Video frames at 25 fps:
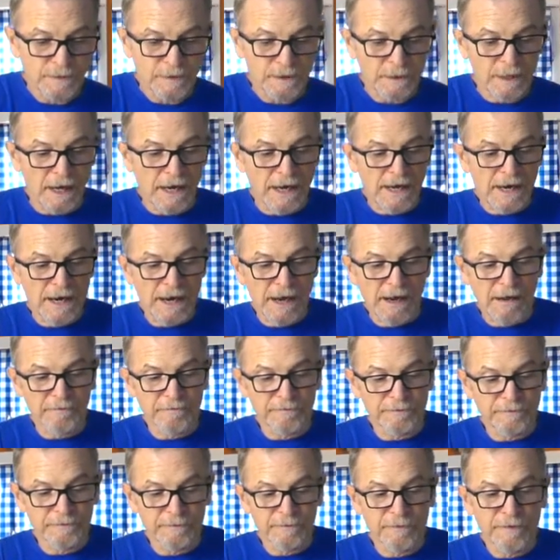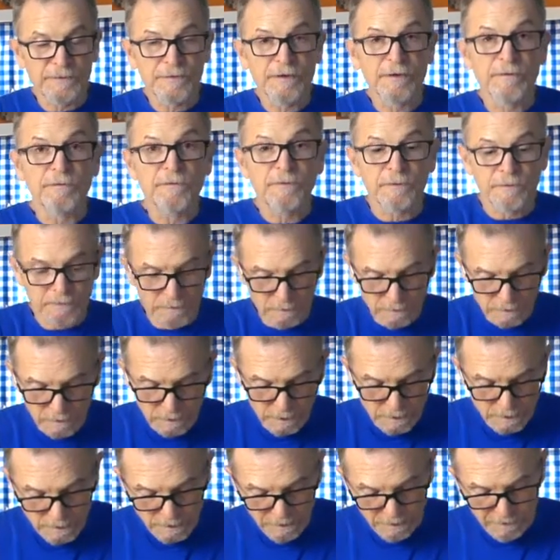I have the,
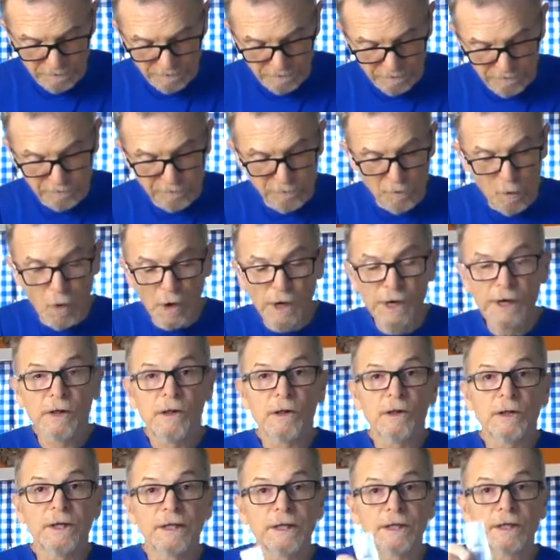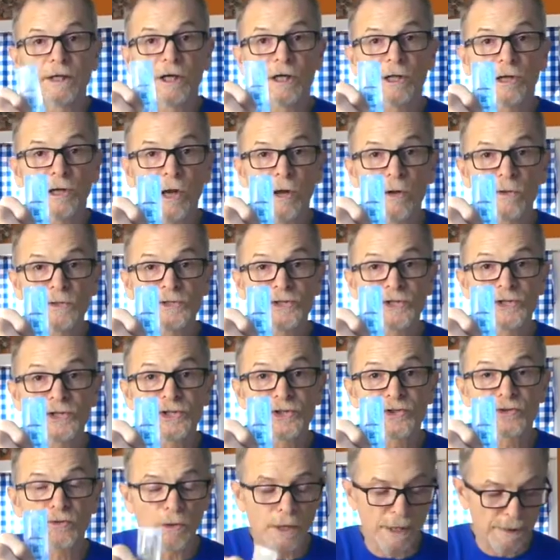the foil enclosed
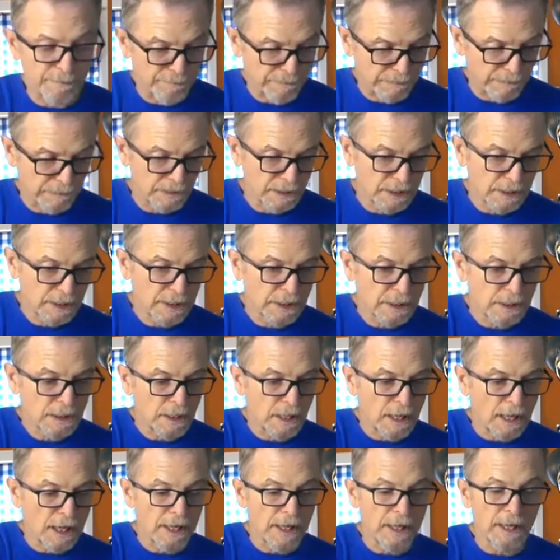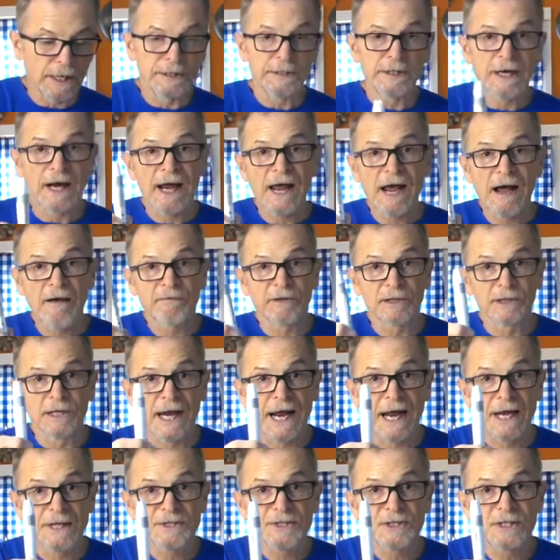strip. And I have a
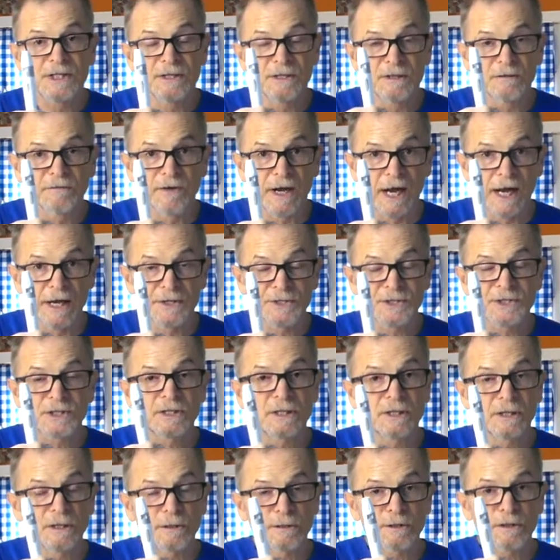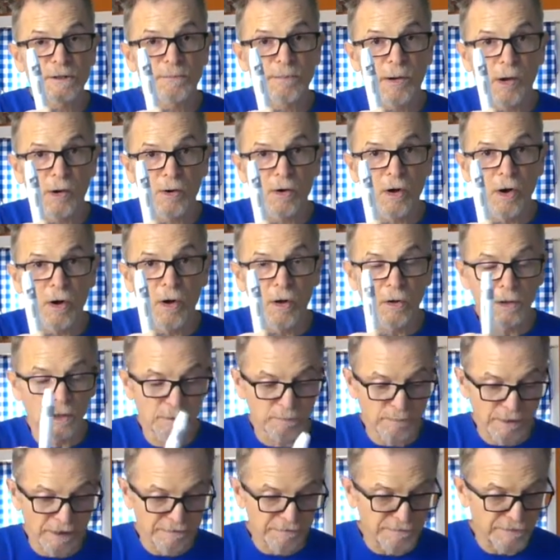lancing device to, to poke a hole
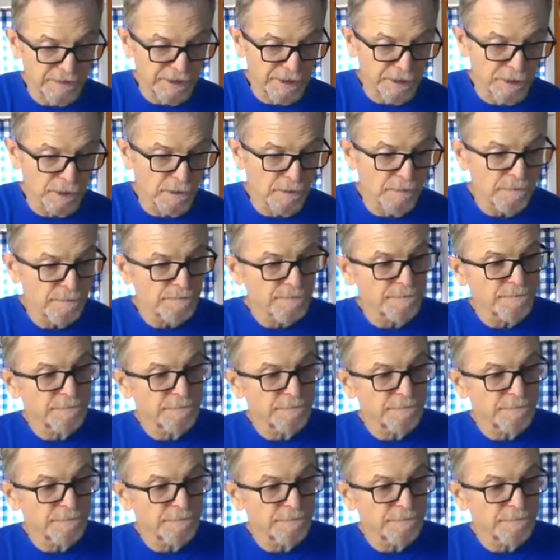in my finger.